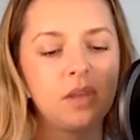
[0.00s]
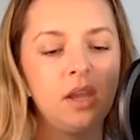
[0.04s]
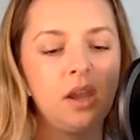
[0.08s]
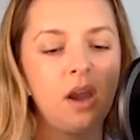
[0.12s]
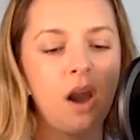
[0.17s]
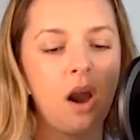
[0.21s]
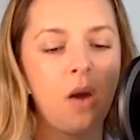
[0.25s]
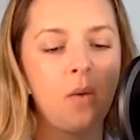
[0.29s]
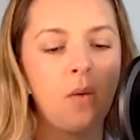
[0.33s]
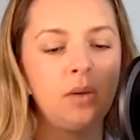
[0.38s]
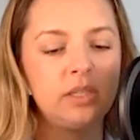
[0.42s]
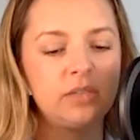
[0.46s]

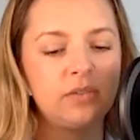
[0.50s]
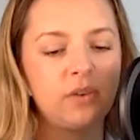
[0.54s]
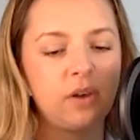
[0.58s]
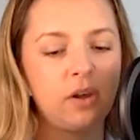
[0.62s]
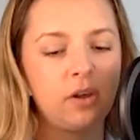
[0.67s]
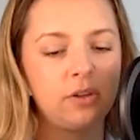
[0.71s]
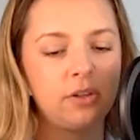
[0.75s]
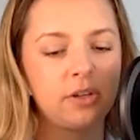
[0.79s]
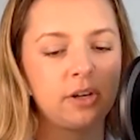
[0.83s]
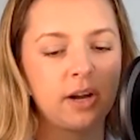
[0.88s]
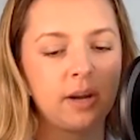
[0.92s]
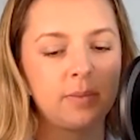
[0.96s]
He always
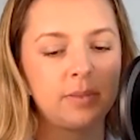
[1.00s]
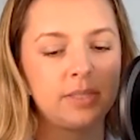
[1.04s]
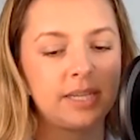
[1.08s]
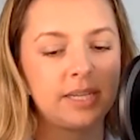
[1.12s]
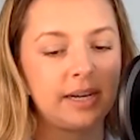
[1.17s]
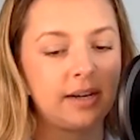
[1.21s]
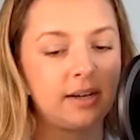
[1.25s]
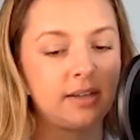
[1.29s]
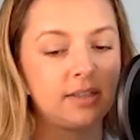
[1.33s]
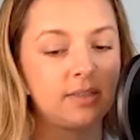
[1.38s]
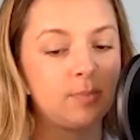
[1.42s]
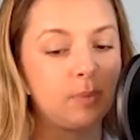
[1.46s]
followed her
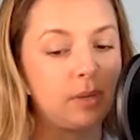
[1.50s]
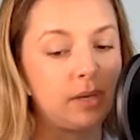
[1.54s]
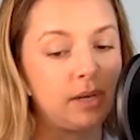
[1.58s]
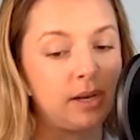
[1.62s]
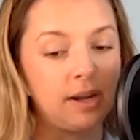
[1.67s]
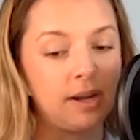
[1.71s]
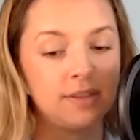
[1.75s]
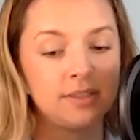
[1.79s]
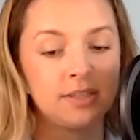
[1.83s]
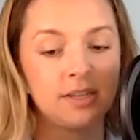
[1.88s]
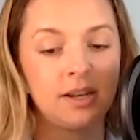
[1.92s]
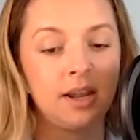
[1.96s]
upstairs,
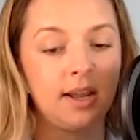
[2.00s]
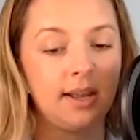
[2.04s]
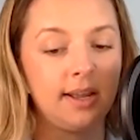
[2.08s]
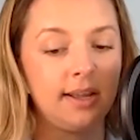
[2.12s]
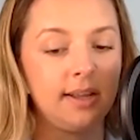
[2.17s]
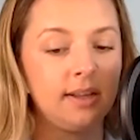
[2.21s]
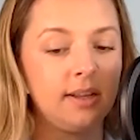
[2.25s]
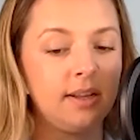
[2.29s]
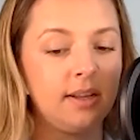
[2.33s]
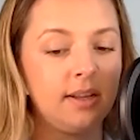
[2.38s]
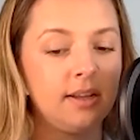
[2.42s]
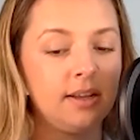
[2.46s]
but not
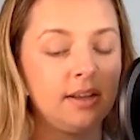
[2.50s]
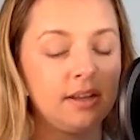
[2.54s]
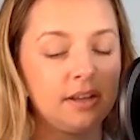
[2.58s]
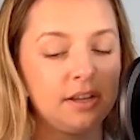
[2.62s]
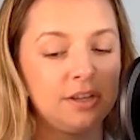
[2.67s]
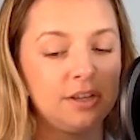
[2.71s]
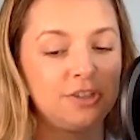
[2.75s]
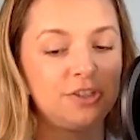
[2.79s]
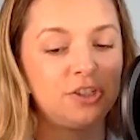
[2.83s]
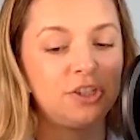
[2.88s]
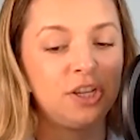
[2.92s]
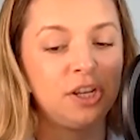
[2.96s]
tonight.
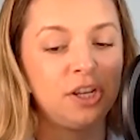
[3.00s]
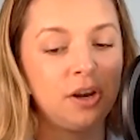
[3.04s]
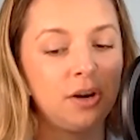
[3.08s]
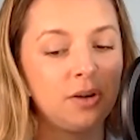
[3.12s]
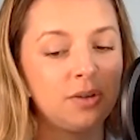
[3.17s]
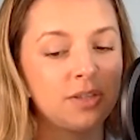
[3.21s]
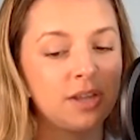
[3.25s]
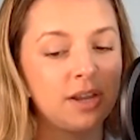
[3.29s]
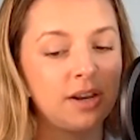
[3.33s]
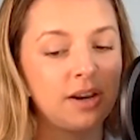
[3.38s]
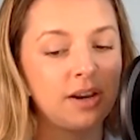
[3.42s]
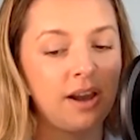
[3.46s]
She
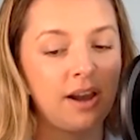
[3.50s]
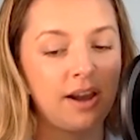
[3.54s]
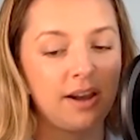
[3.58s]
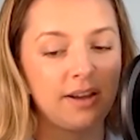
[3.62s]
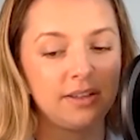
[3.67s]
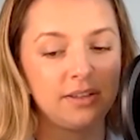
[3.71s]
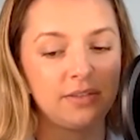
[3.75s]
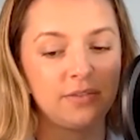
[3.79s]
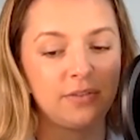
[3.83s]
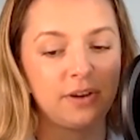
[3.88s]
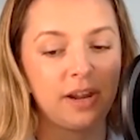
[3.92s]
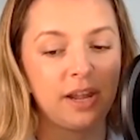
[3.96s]
goes on a
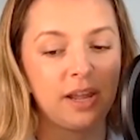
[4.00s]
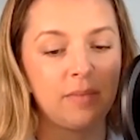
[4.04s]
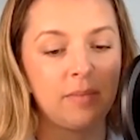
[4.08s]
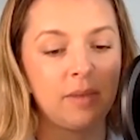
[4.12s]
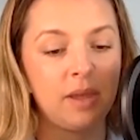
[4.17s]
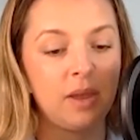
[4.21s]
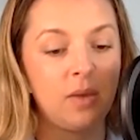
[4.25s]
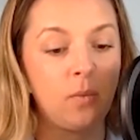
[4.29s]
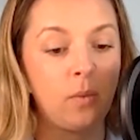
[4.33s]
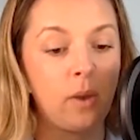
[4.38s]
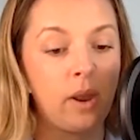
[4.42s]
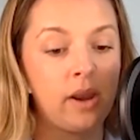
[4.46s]
hunt for
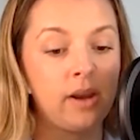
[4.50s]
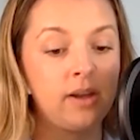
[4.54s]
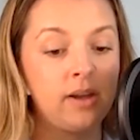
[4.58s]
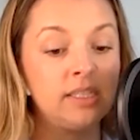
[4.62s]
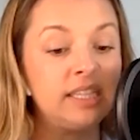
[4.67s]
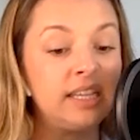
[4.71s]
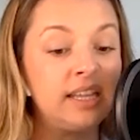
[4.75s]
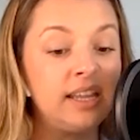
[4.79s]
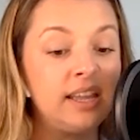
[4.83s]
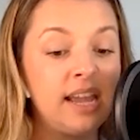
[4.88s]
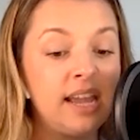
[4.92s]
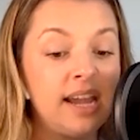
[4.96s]
him, and where
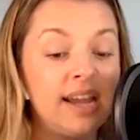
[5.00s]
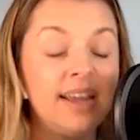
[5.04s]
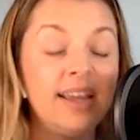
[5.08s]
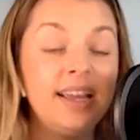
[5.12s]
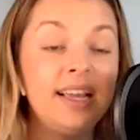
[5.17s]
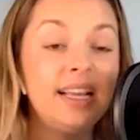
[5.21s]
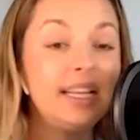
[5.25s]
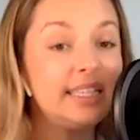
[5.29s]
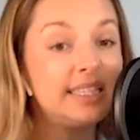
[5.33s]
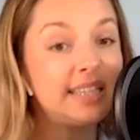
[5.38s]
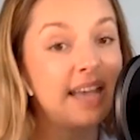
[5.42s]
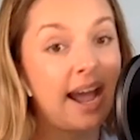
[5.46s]
is he?
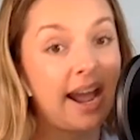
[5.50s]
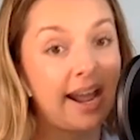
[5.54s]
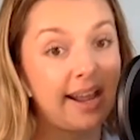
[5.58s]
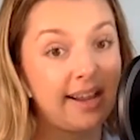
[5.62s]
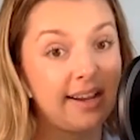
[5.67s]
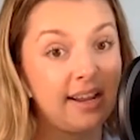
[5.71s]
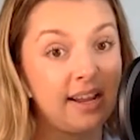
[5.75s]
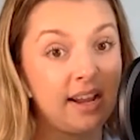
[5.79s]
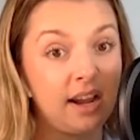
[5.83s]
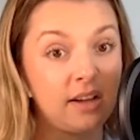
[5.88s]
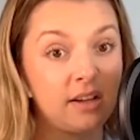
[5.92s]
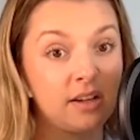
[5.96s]
He's
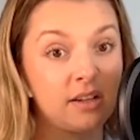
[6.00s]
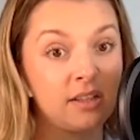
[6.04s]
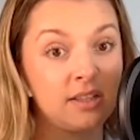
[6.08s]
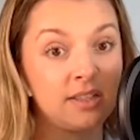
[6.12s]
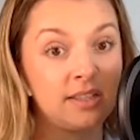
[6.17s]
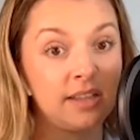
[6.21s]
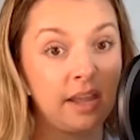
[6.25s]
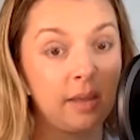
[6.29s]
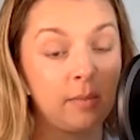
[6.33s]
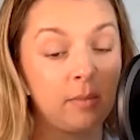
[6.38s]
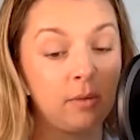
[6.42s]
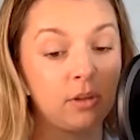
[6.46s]
hiding under
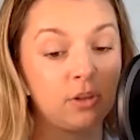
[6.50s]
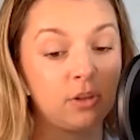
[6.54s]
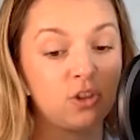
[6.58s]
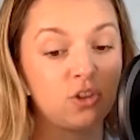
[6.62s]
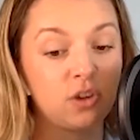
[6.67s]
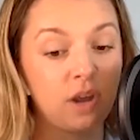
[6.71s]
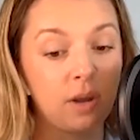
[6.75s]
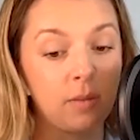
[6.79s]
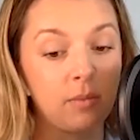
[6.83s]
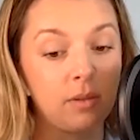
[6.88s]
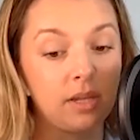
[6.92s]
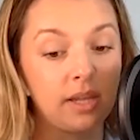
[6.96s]
the table,
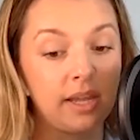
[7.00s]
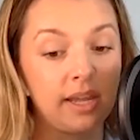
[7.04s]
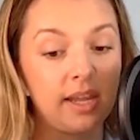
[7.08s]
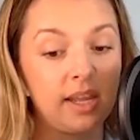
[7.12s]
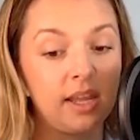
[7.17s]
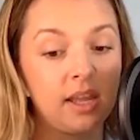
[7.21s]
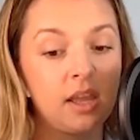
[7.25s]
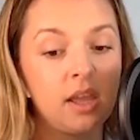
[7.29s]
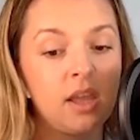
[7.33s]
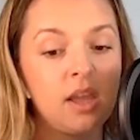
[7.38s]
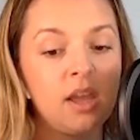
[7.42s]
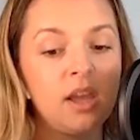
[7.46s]

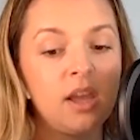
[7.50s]
trembling.